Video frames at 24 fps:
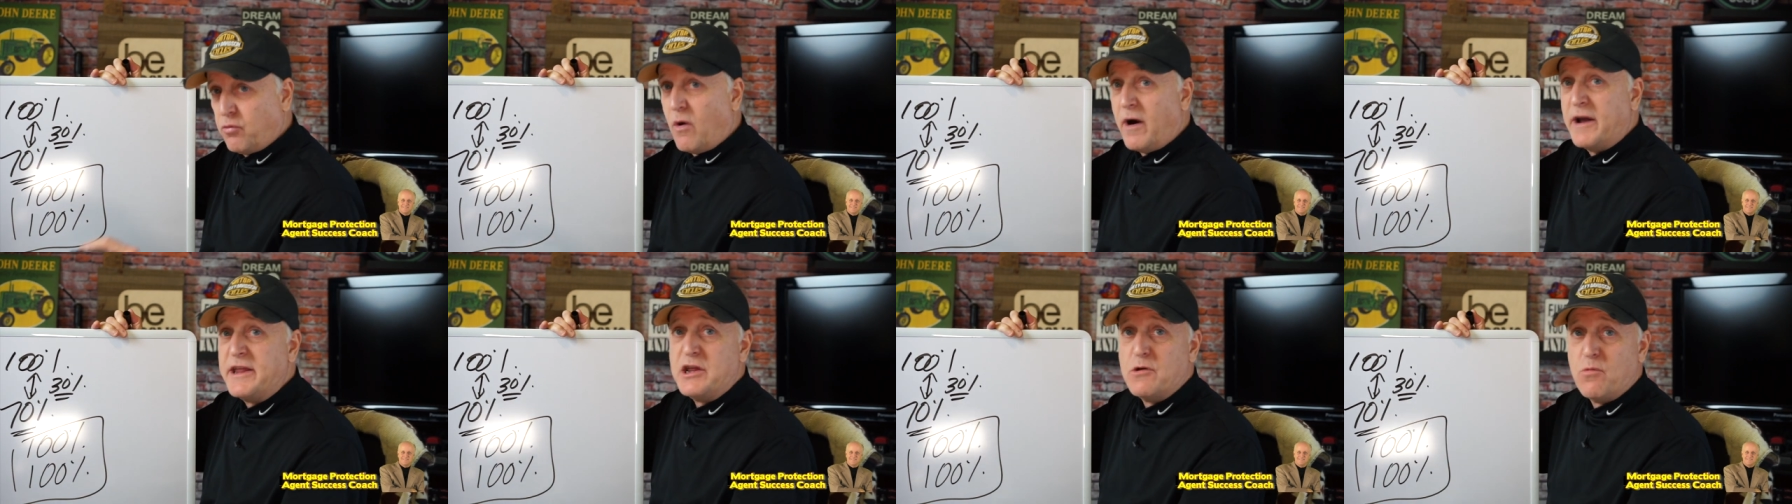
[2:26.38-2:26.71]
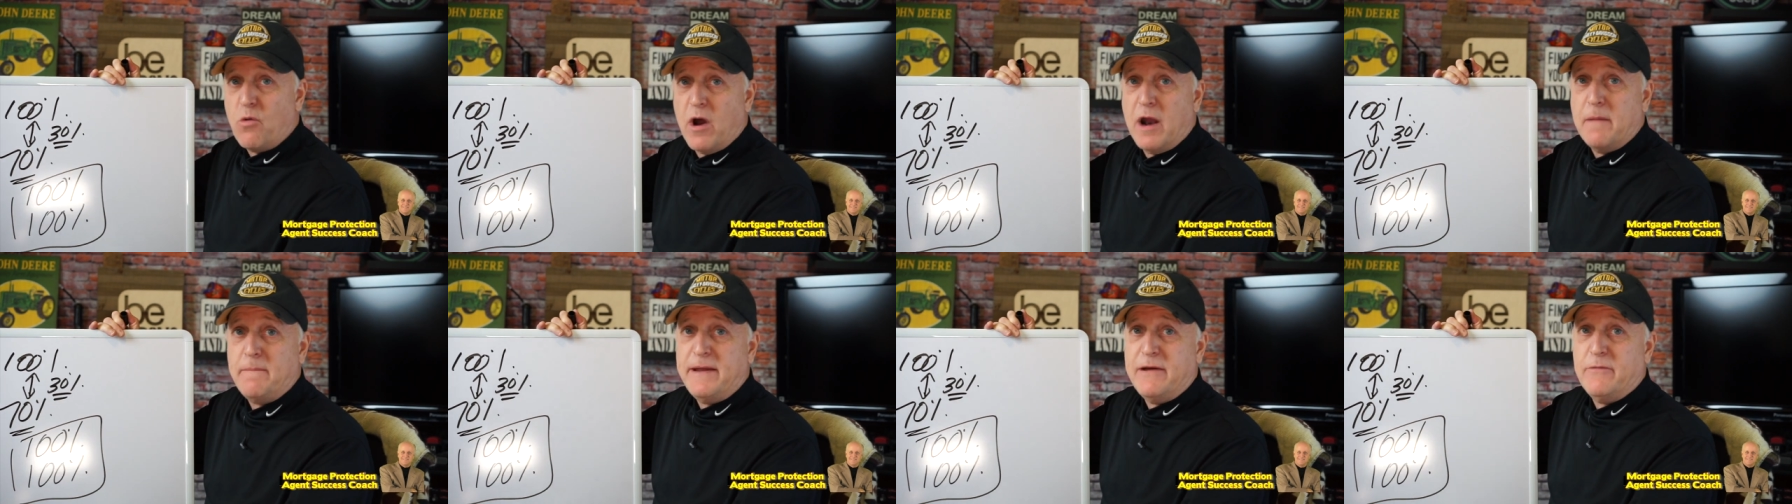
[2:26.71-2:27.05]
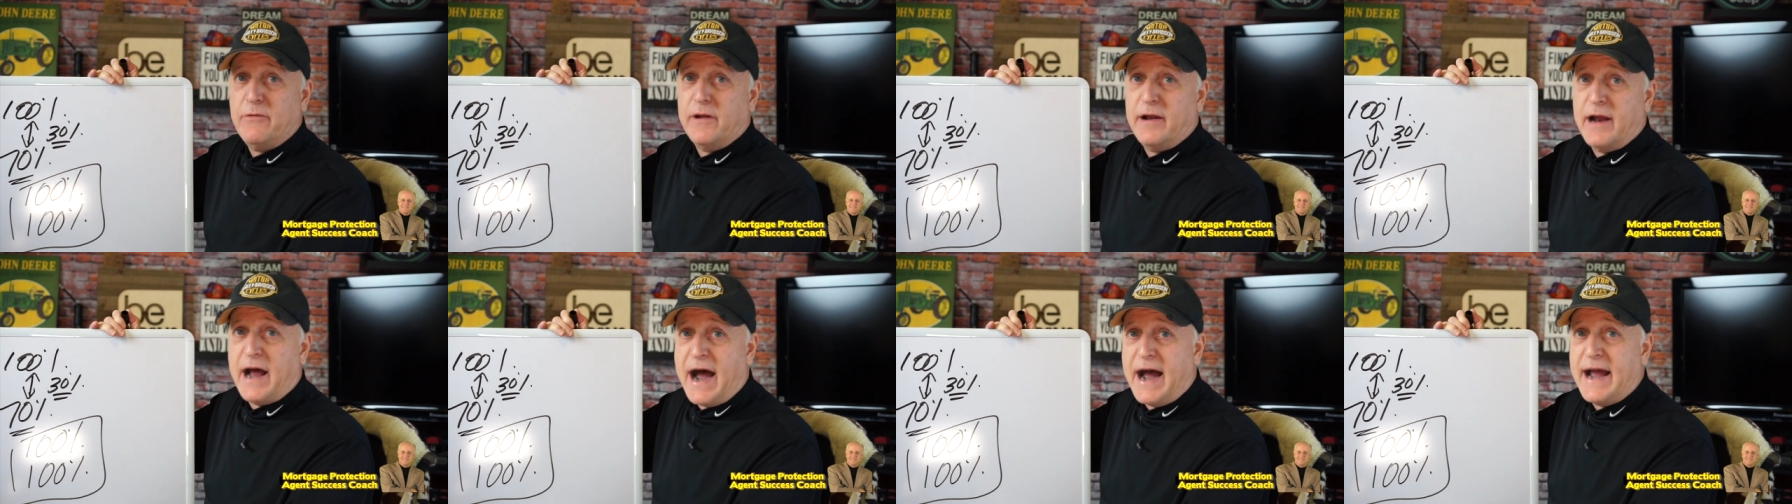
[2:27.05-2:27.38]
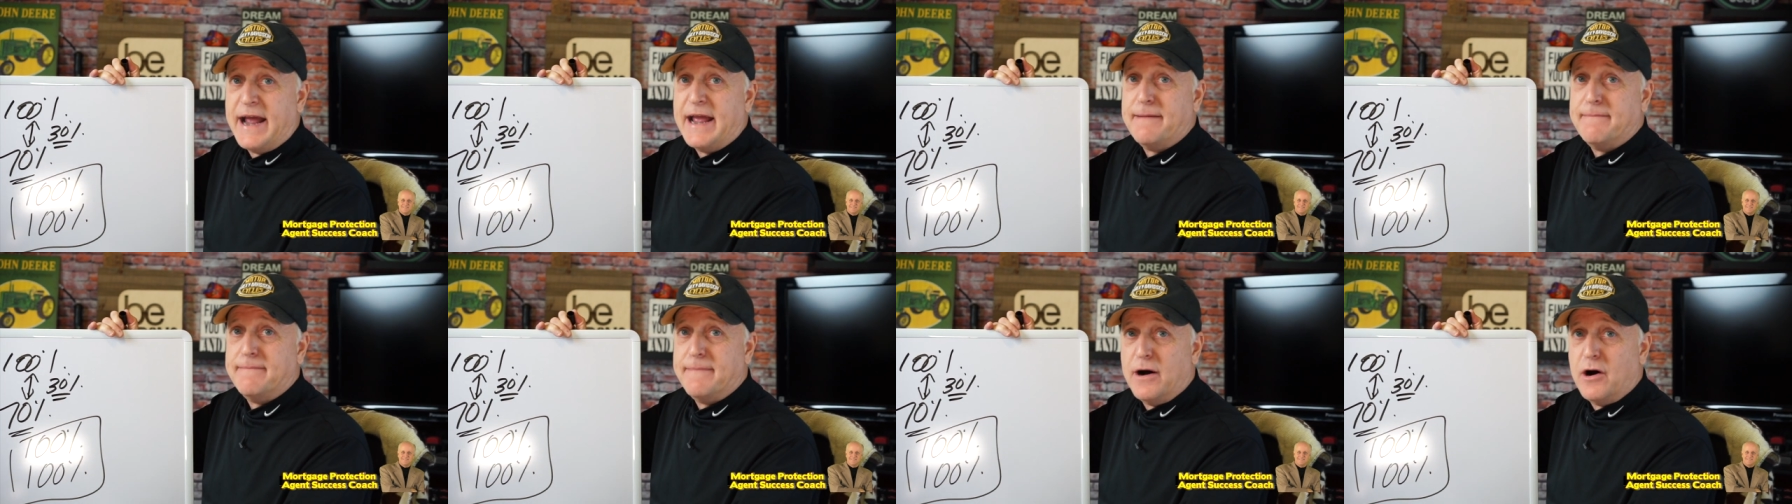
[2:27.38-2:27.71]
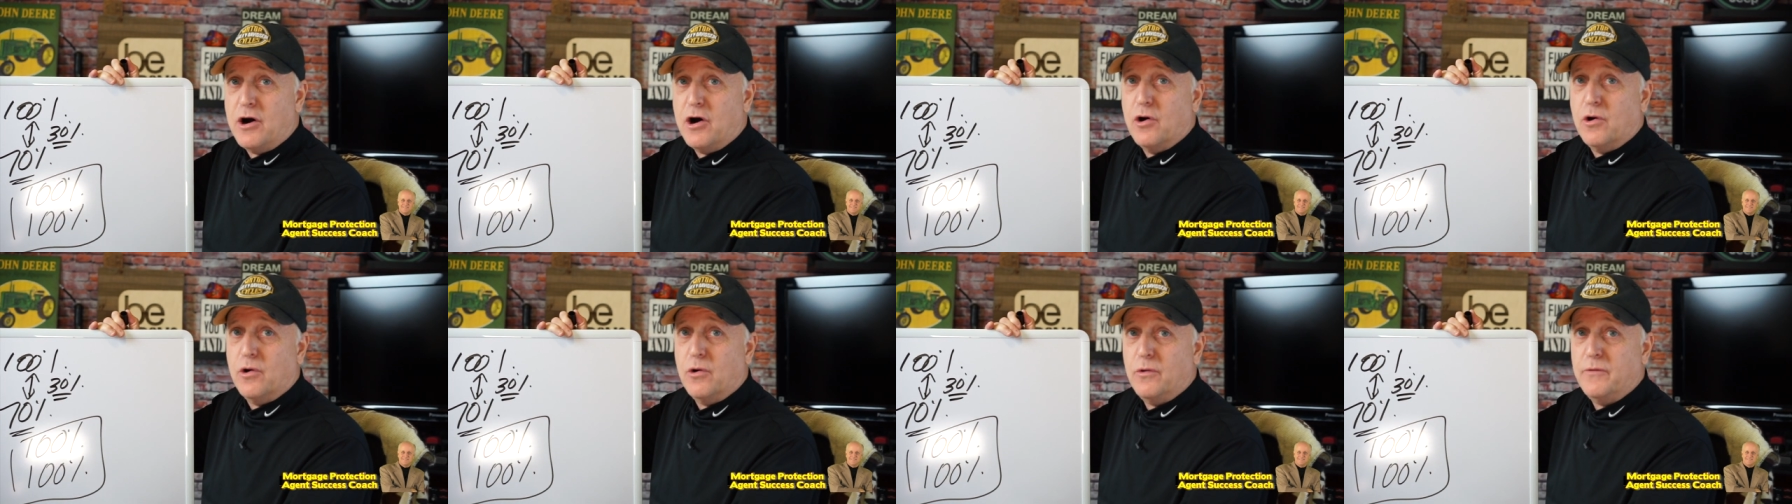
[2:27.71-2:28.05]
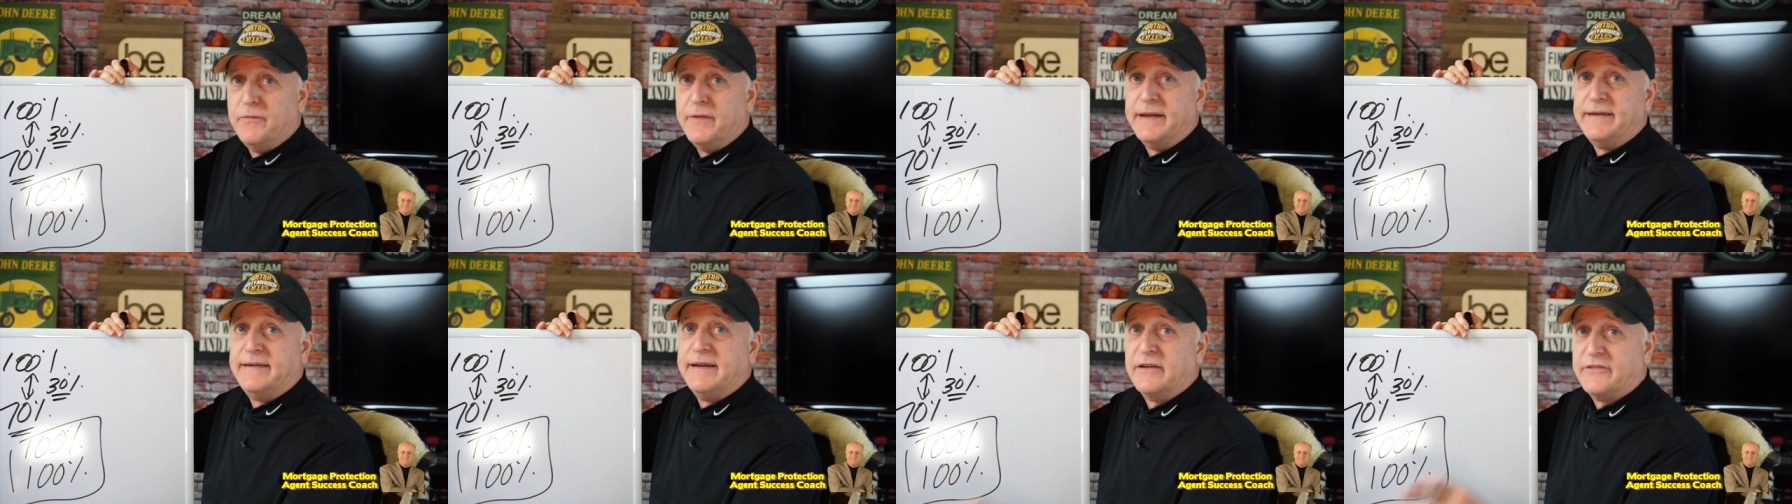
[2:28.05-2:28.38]
why you want to be with an IMO
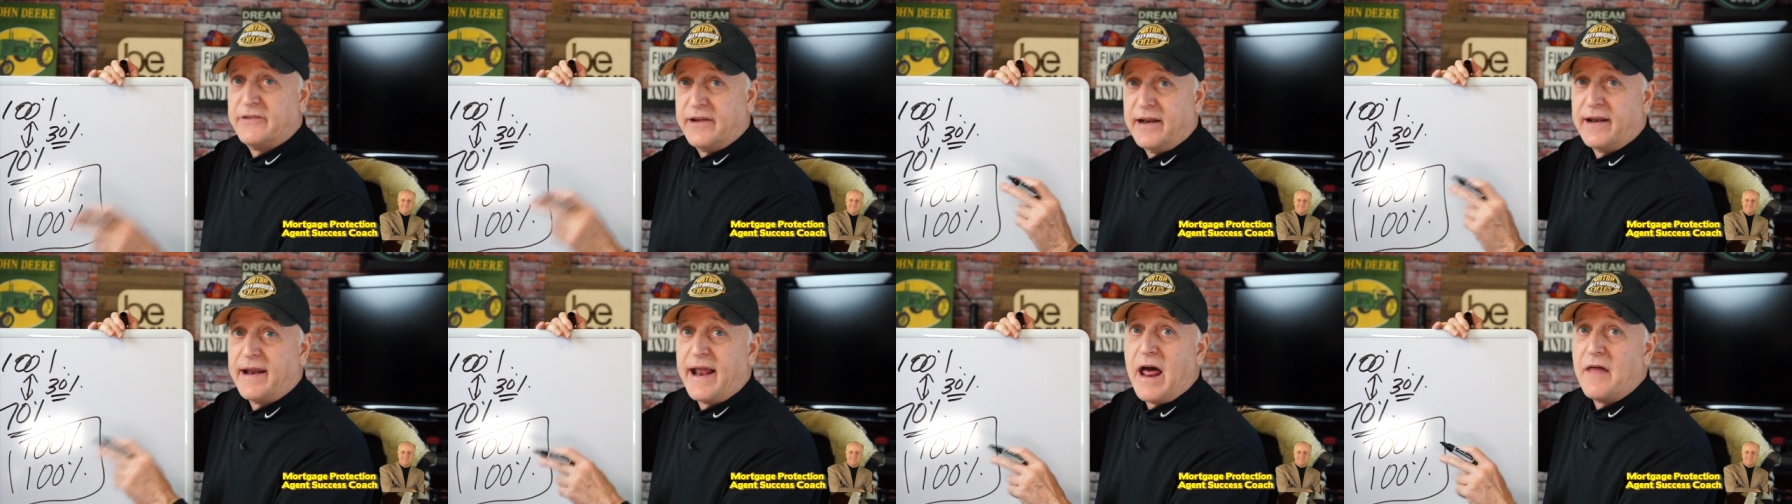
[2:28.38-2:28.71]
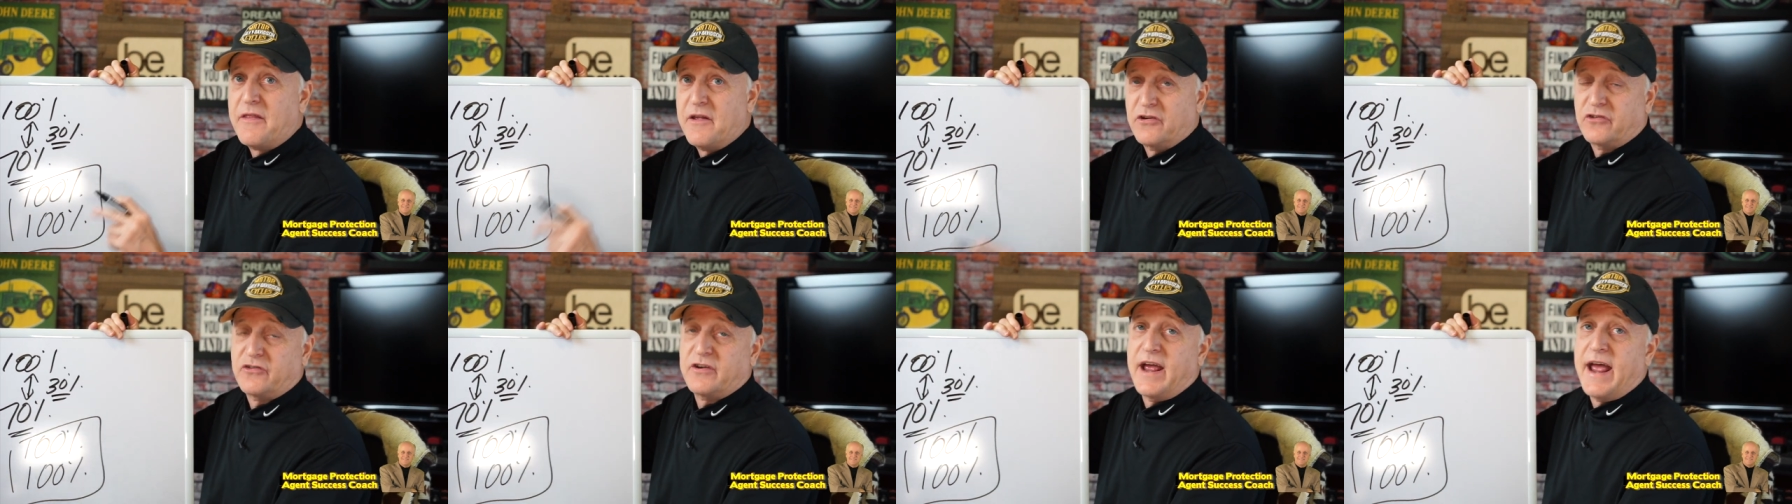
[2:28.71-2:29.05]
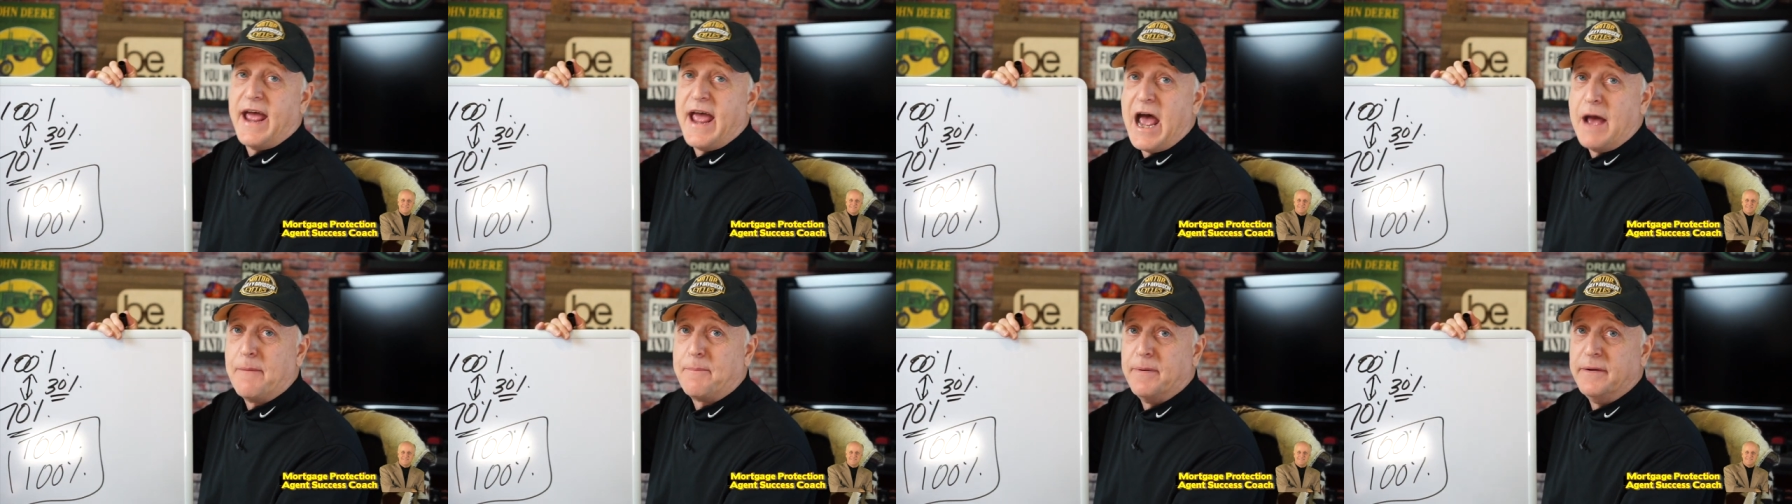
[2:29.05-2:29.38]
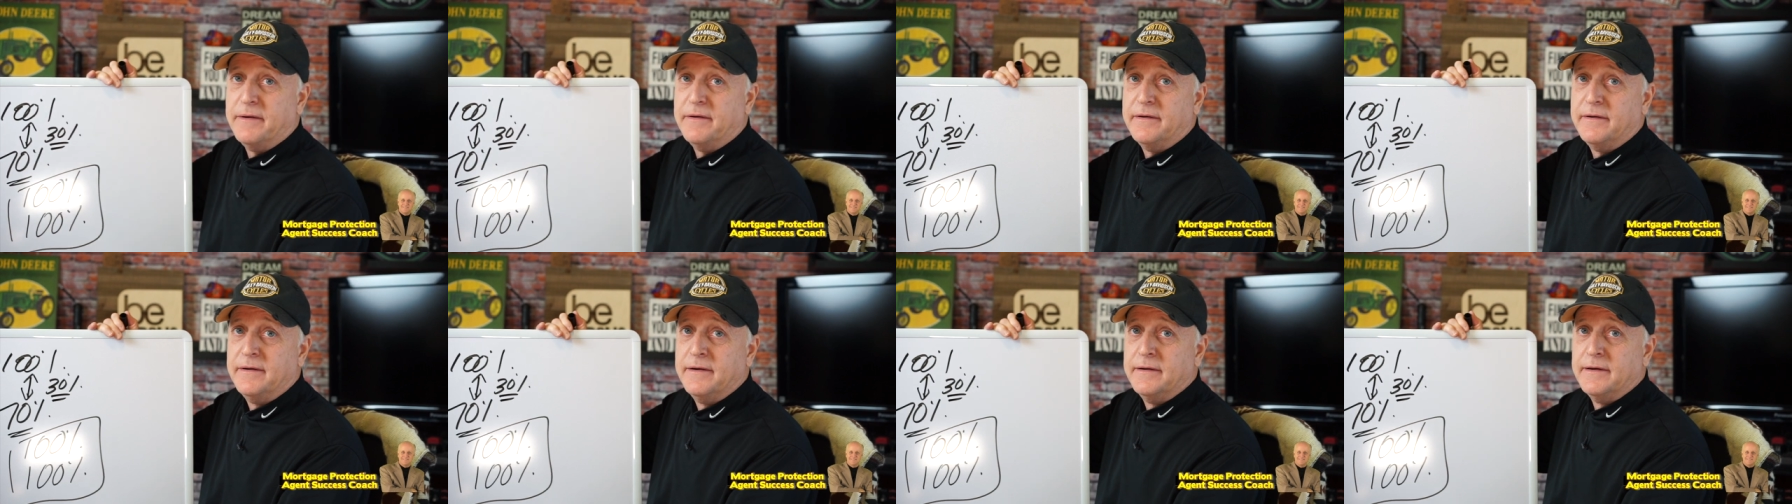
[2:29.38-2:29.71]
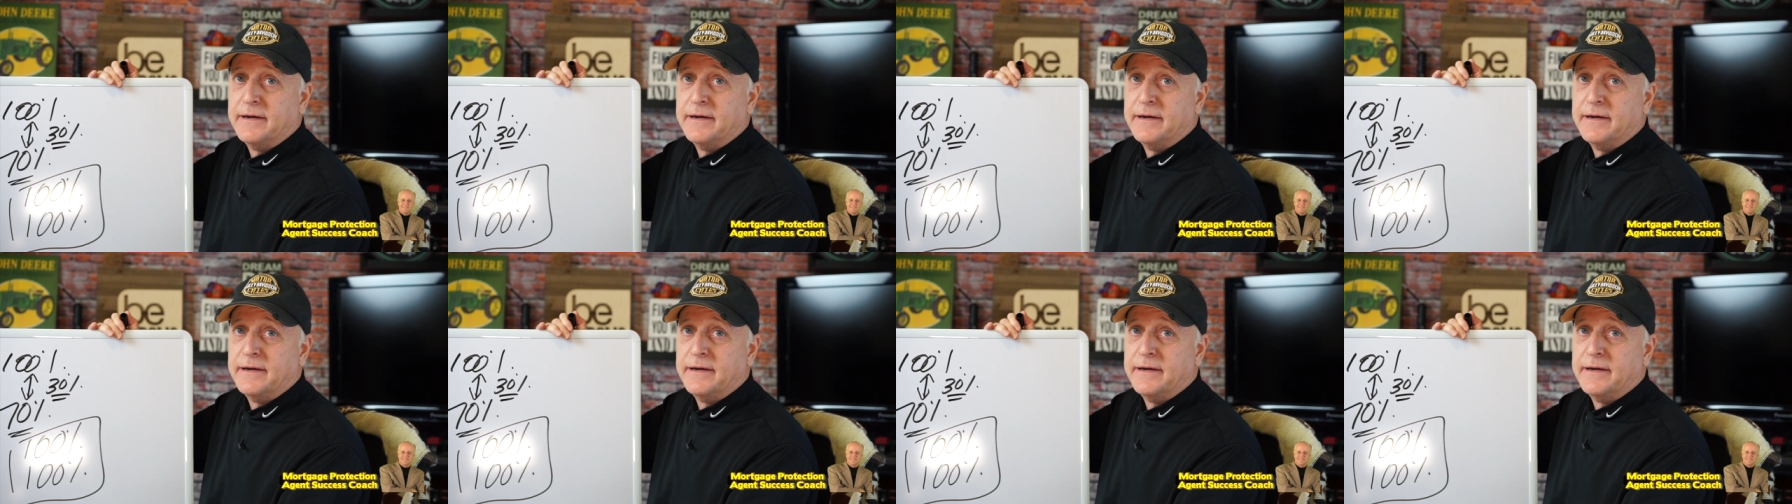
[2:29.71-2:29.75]
that doesn't allow this to happen.